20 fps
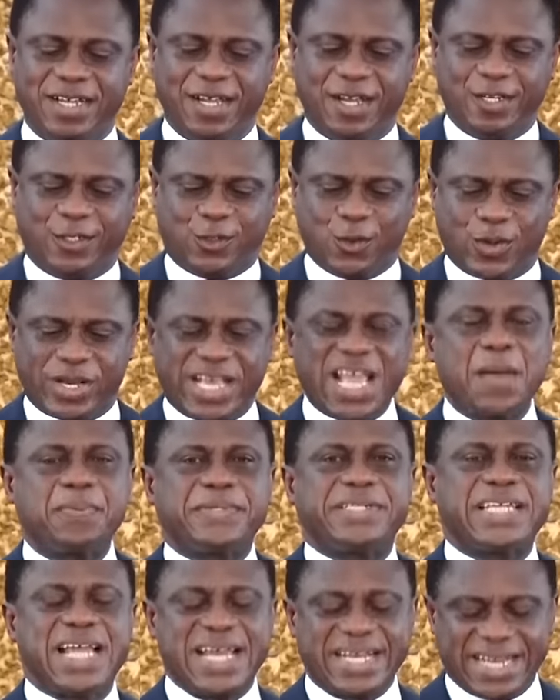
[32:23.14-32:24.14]
to
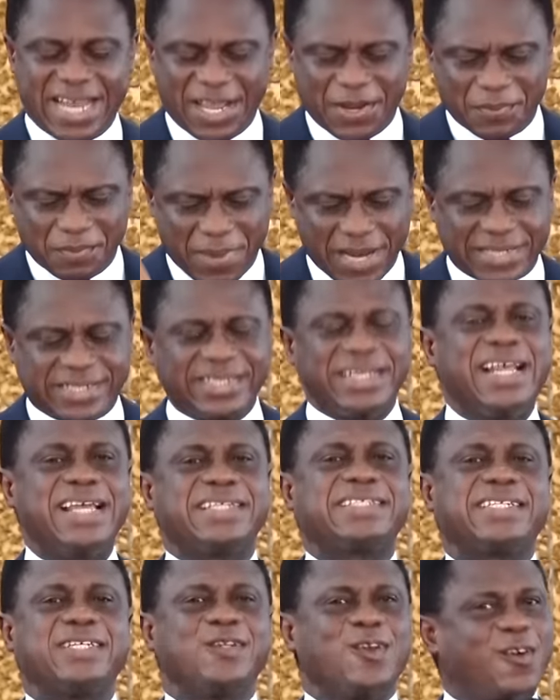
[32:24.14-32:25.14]
capture the
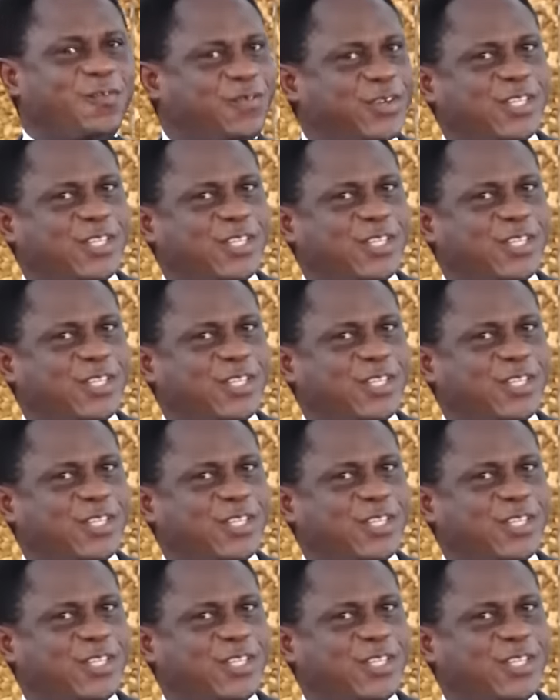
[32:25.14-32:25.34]
imagination of his